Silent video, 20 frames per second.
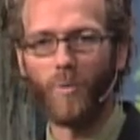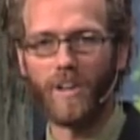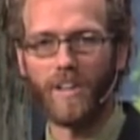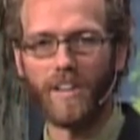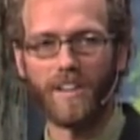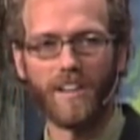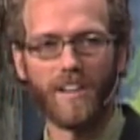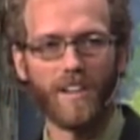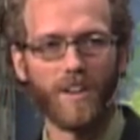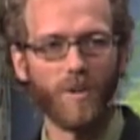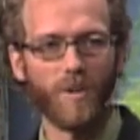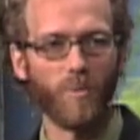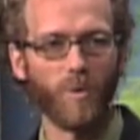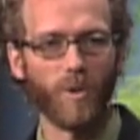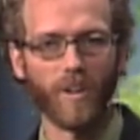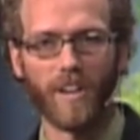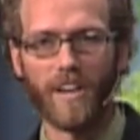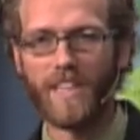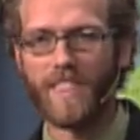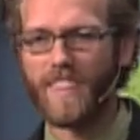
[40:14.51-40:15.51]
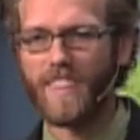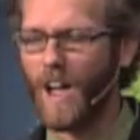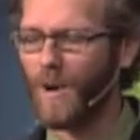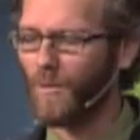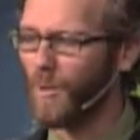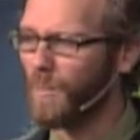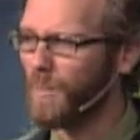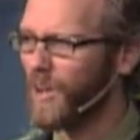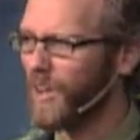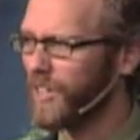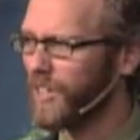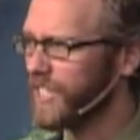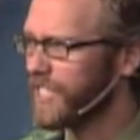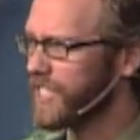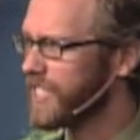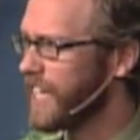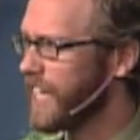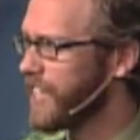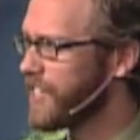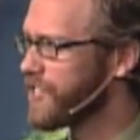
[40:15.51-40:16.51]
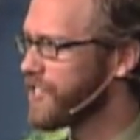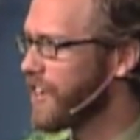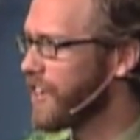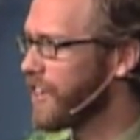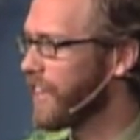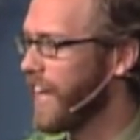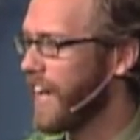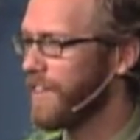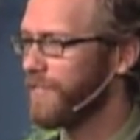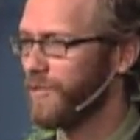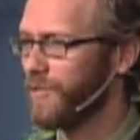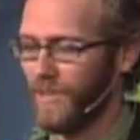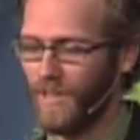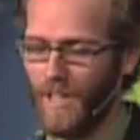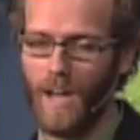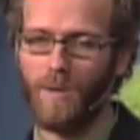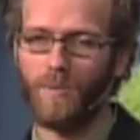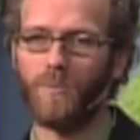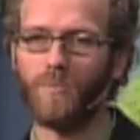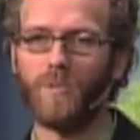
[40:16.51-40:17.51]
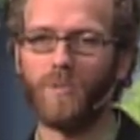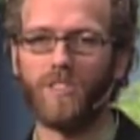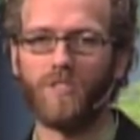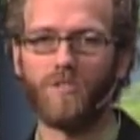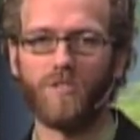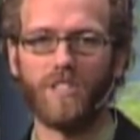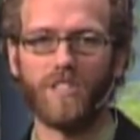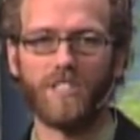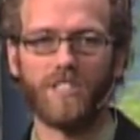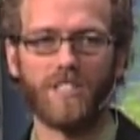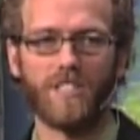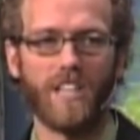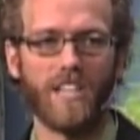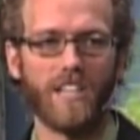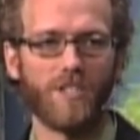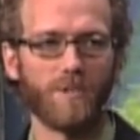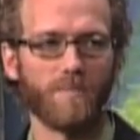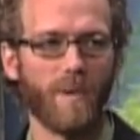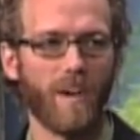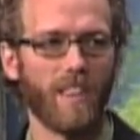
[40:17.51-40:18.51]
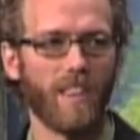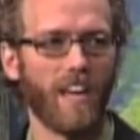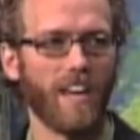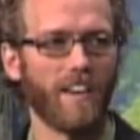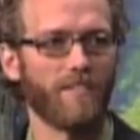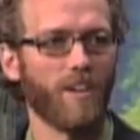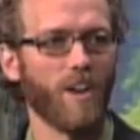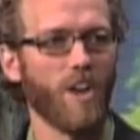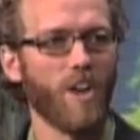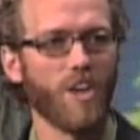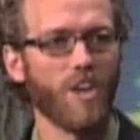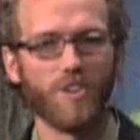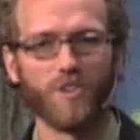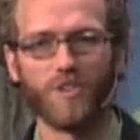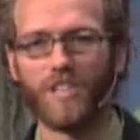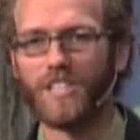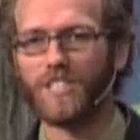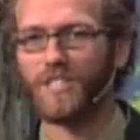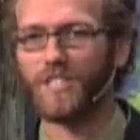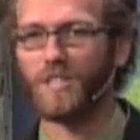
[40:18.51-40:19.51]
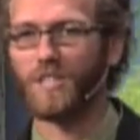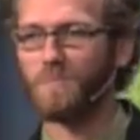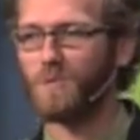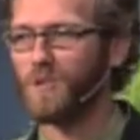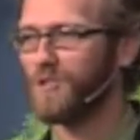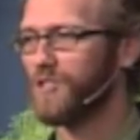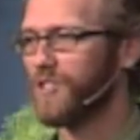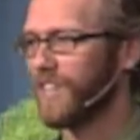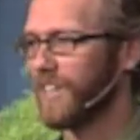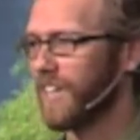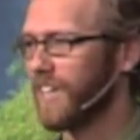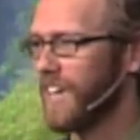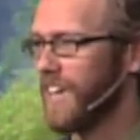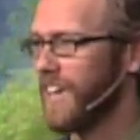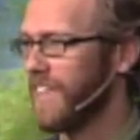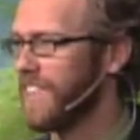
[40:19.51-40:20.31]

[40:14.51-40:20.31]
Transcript: when we're in that rebellious stage in our life, I went through this stage in my life, you listen to music